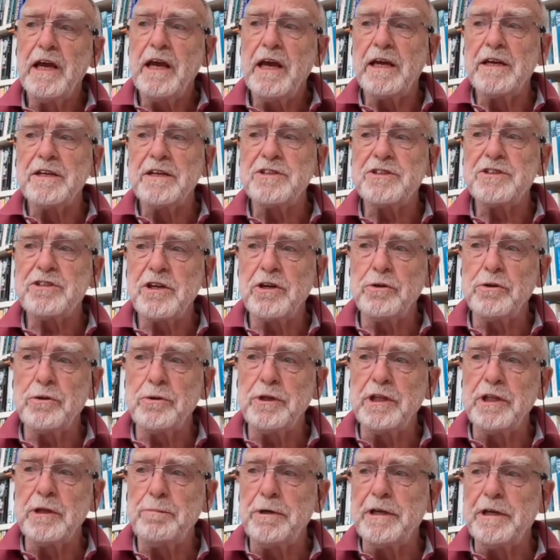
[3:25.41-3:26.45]
and so
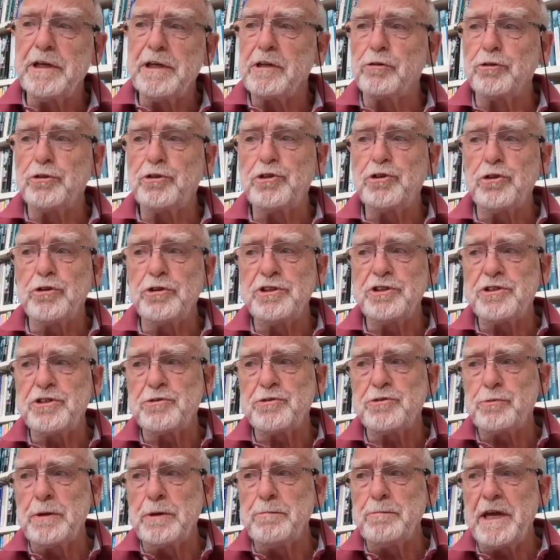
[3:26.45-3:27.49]
in the political
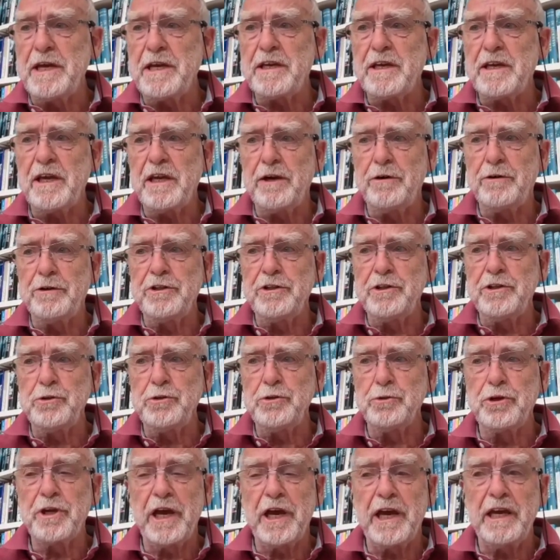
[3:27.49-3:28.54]
choices we make here in the
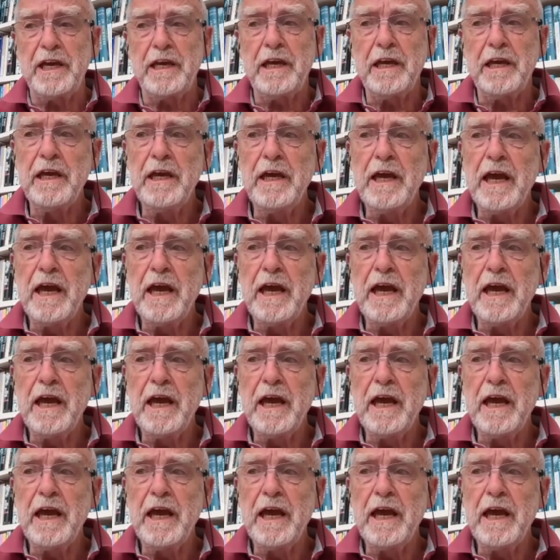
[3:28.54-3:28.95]
UK